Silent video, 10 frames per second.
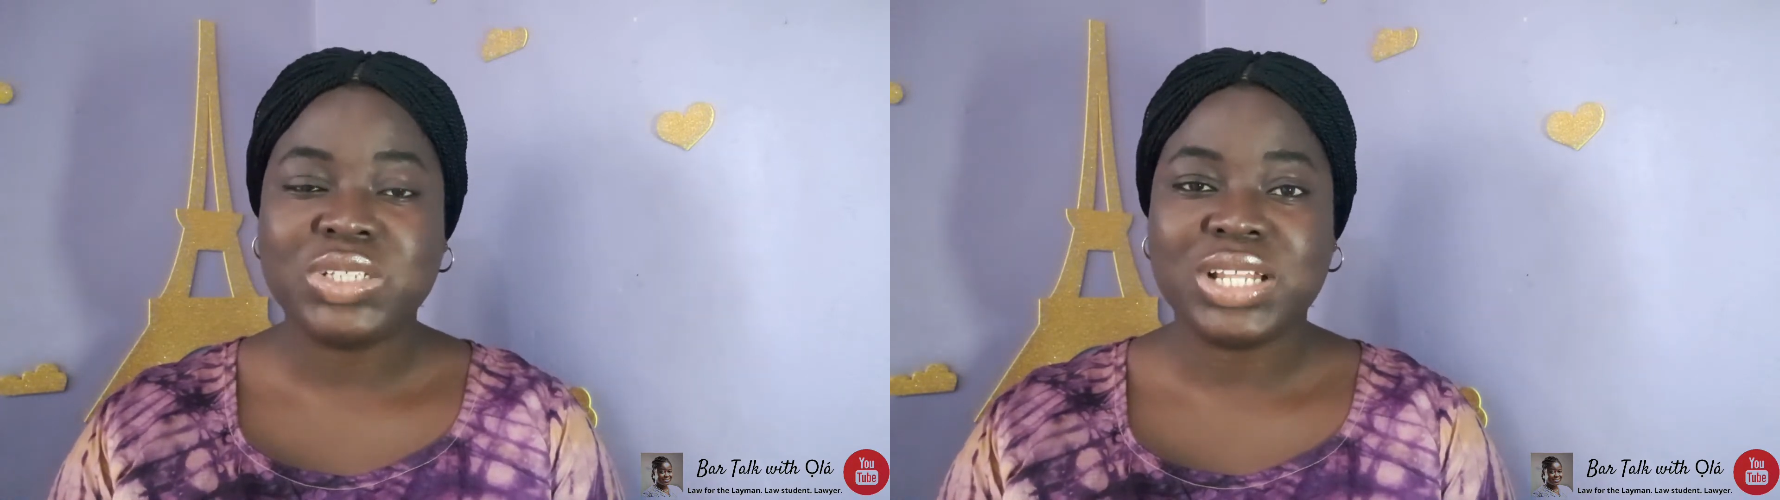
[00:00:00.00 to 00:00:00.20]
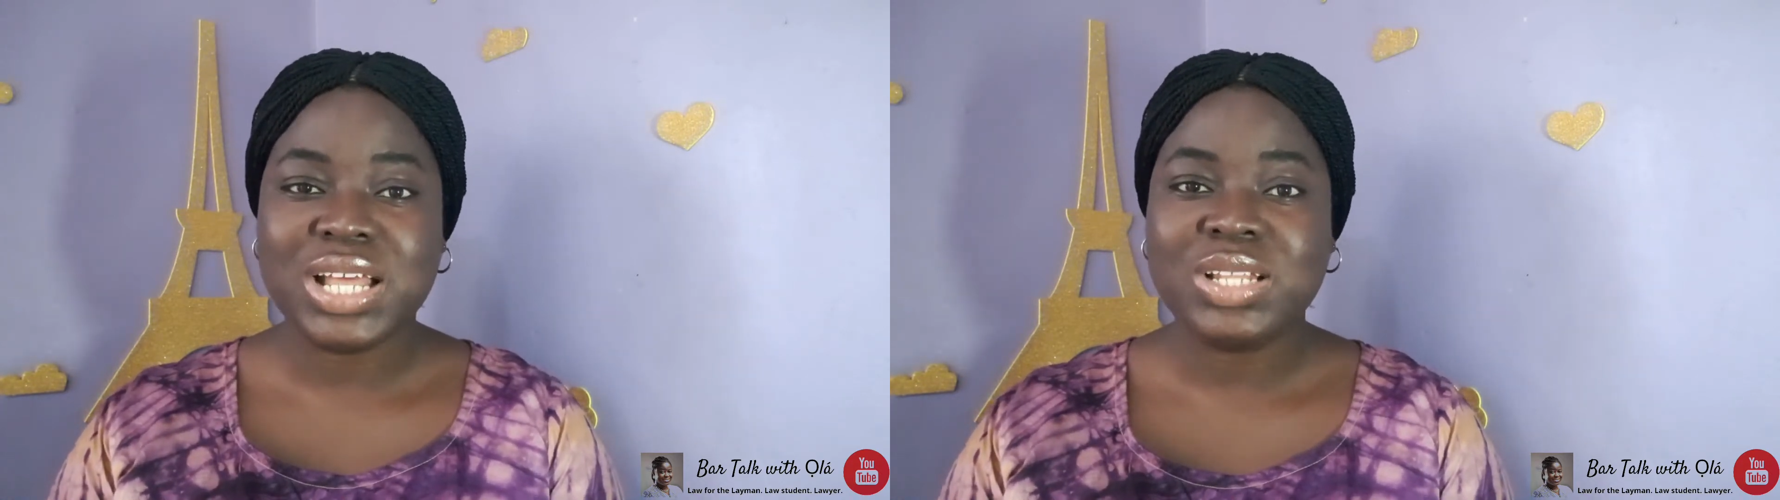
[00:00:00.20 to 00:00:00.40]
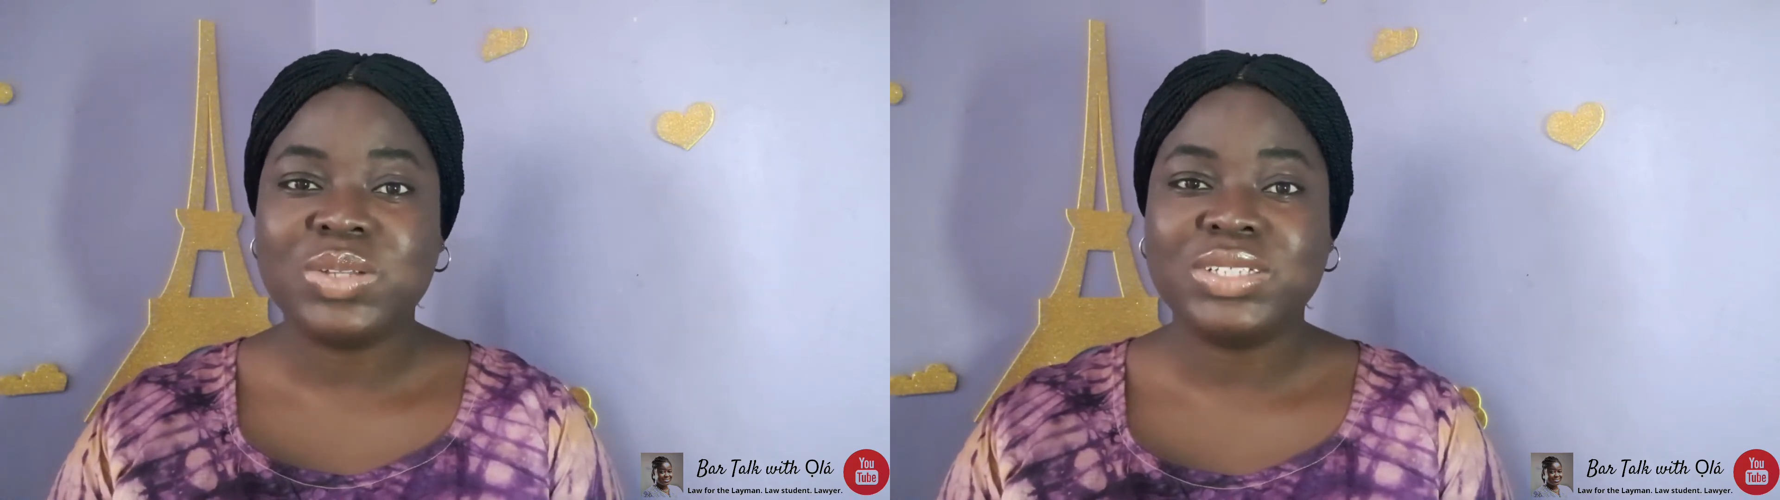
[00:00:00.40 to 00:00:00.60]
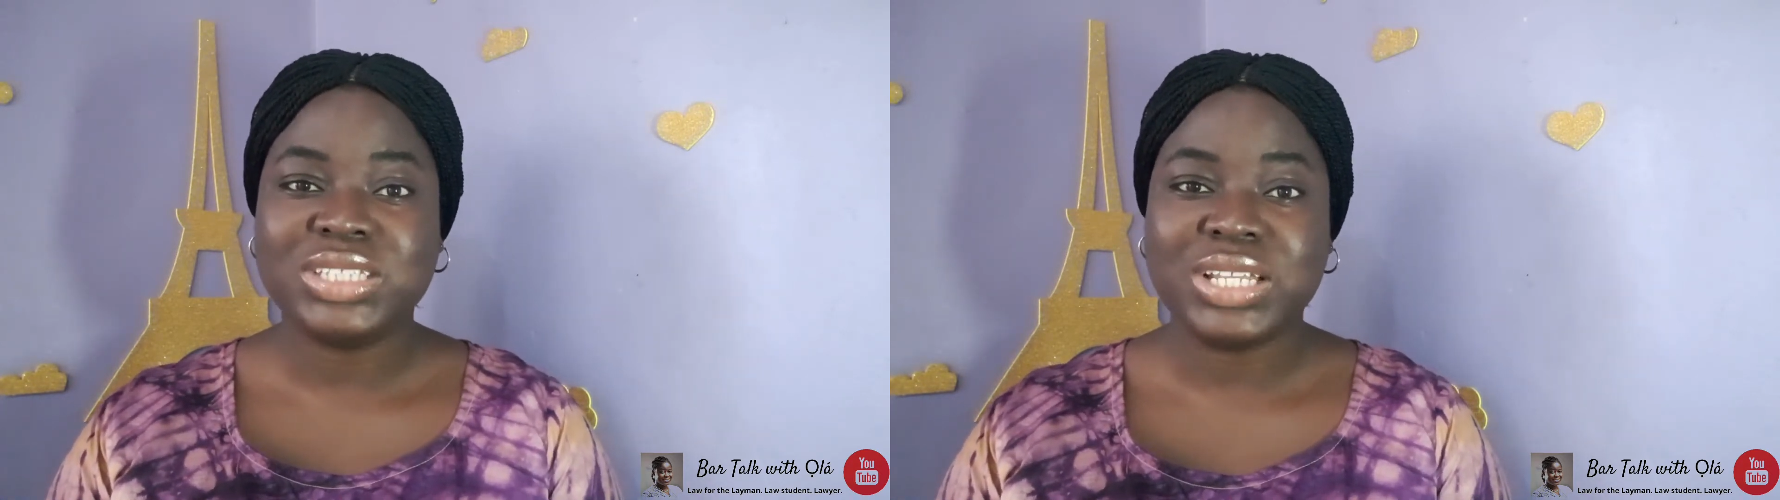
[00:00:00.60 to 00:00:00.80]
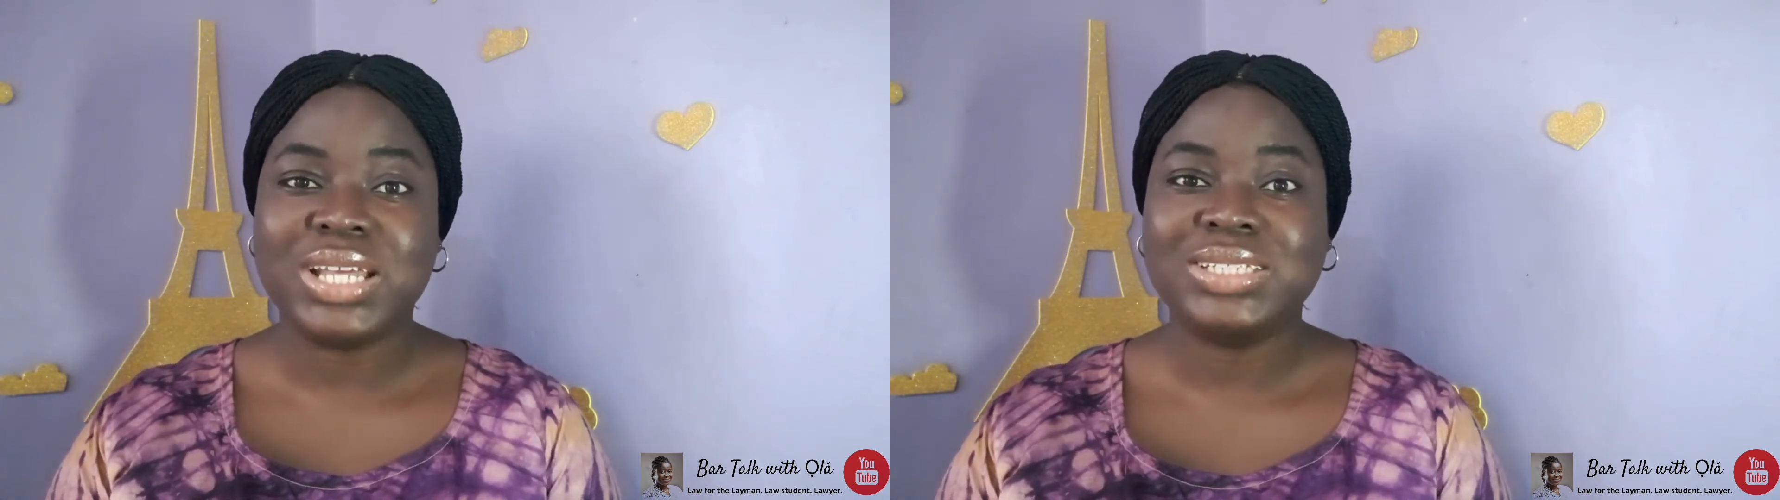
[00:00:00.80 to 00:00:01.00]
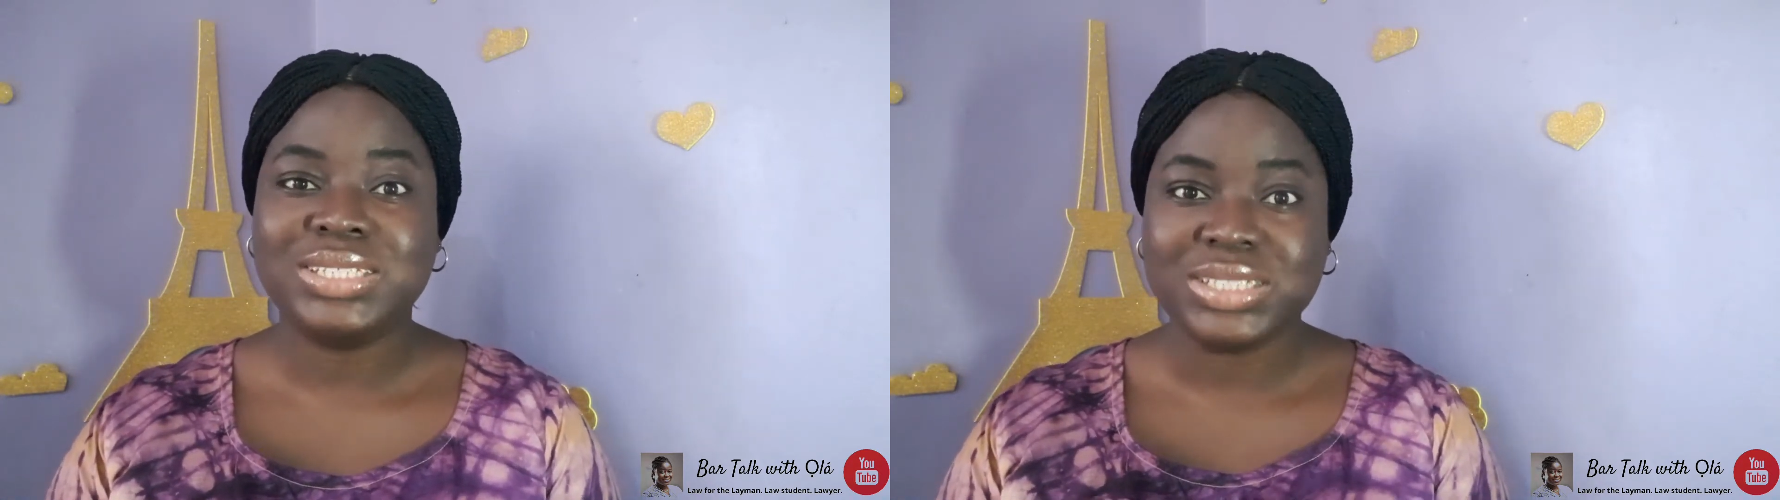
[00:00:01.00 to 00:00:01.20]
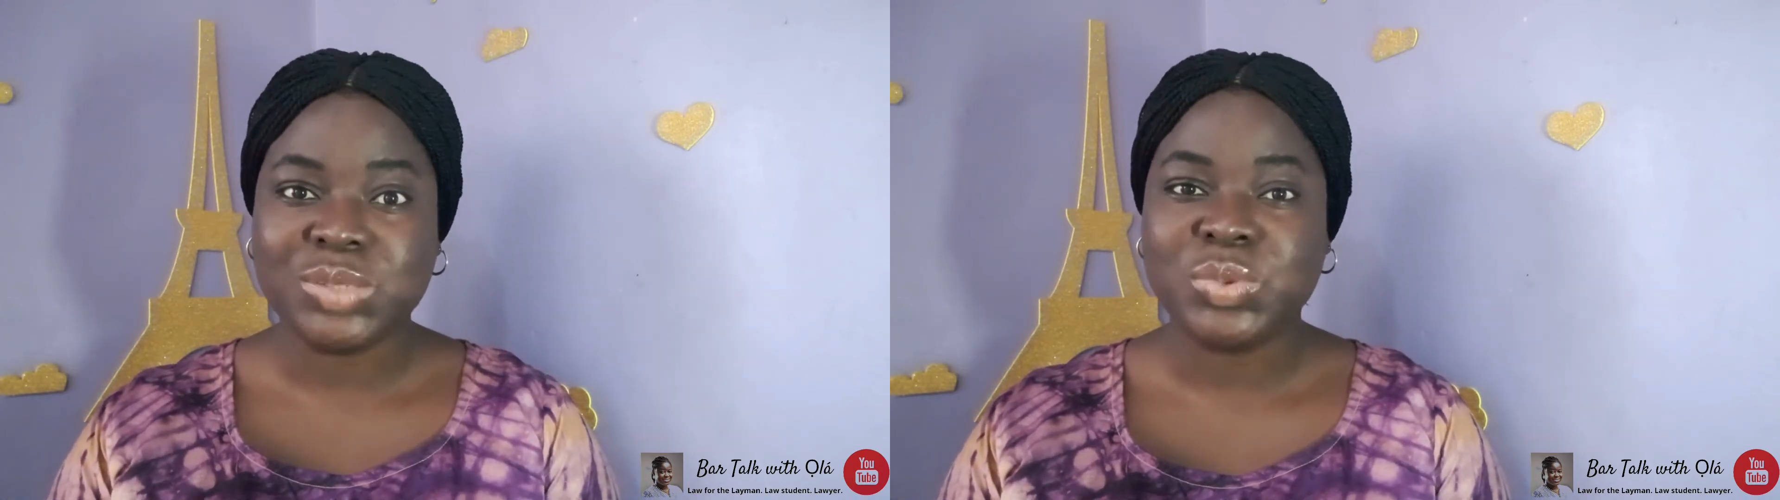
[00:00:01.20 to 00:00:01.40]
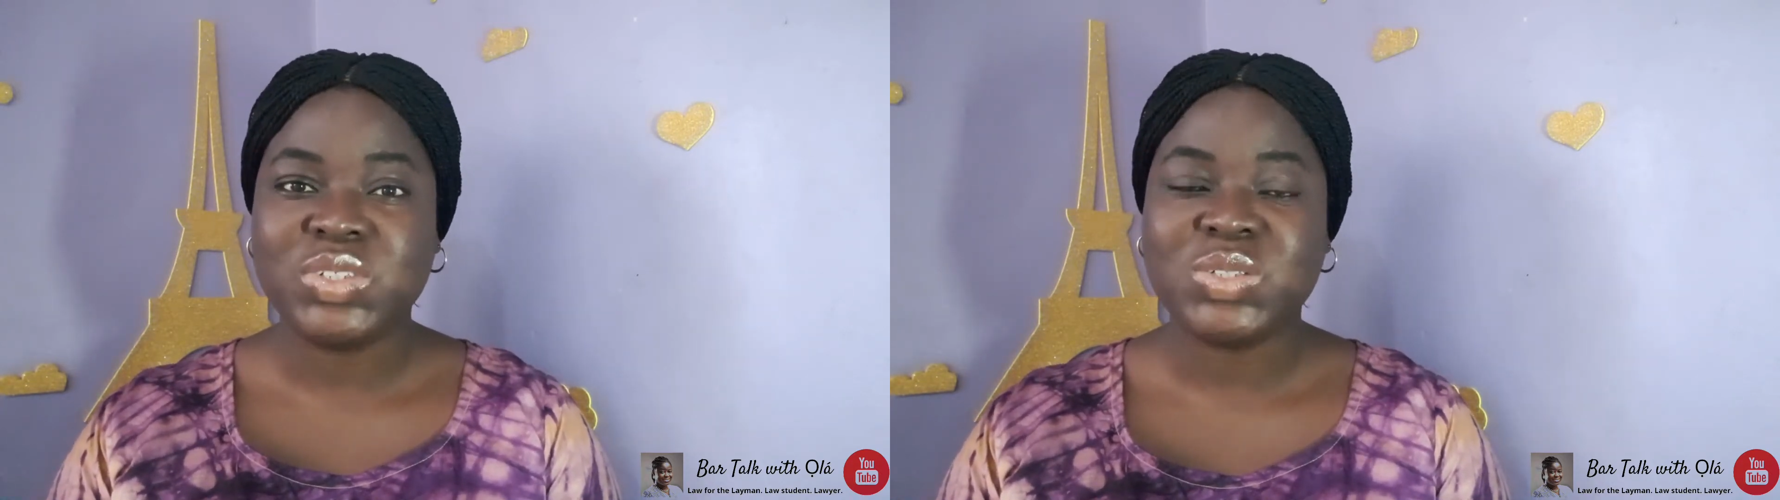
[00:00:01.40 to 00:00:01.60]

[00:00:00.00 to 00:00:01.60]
landlord tenant disputes,